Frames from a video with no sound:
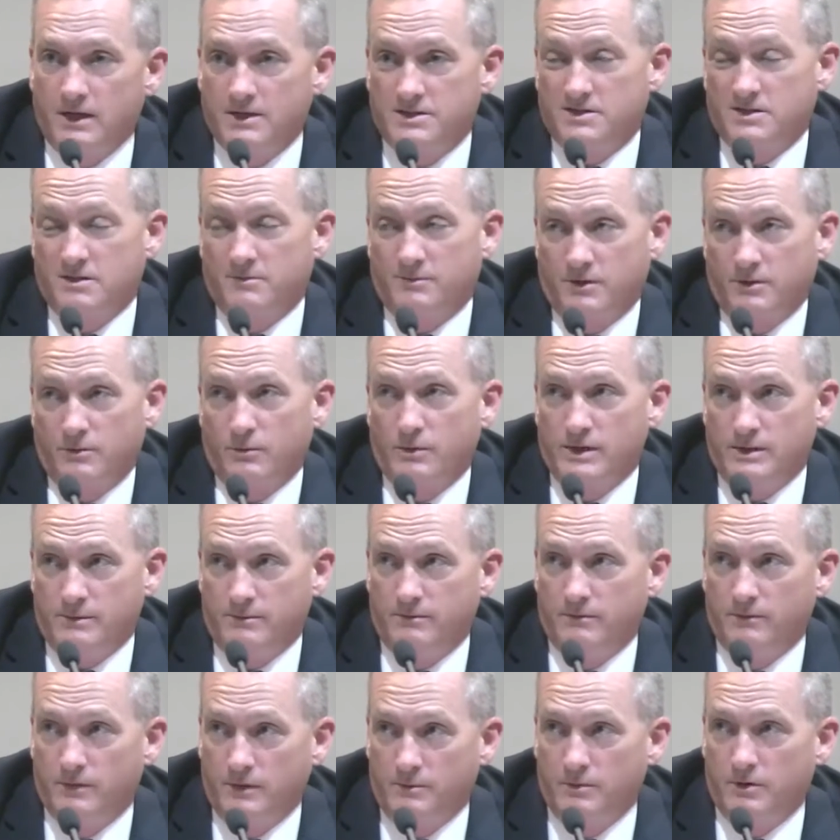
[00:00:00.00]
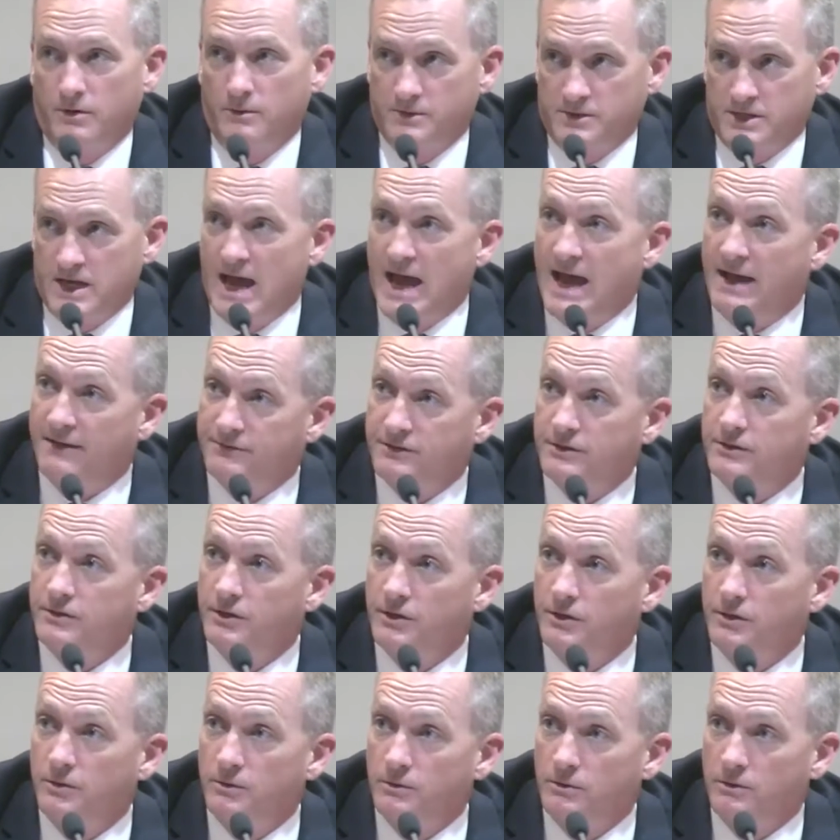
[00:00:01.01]
is something we we pretty much have to
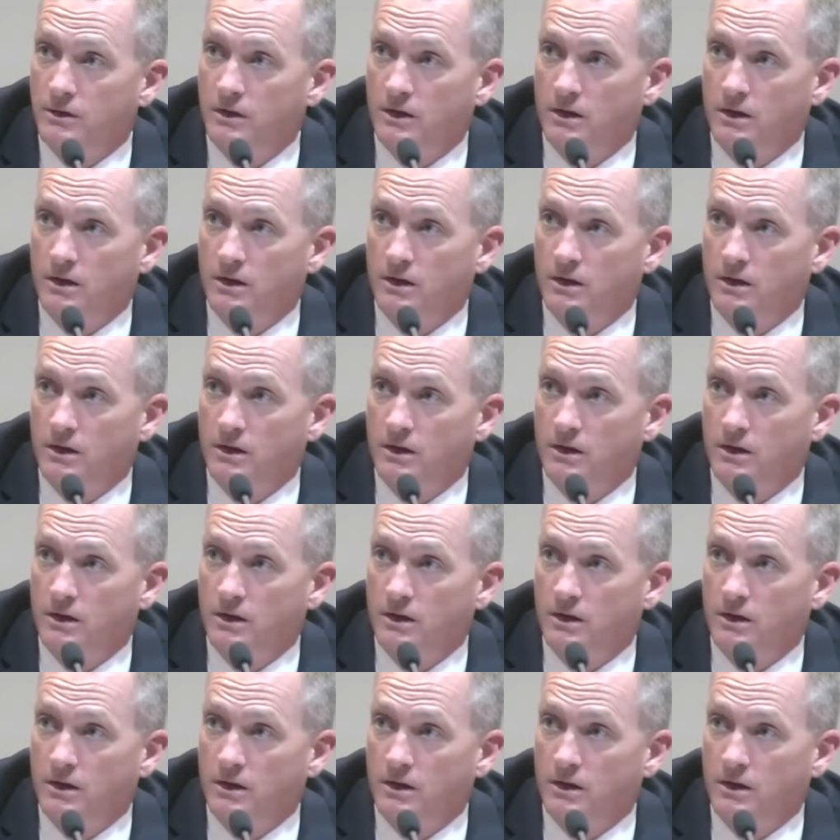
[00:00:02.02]
do.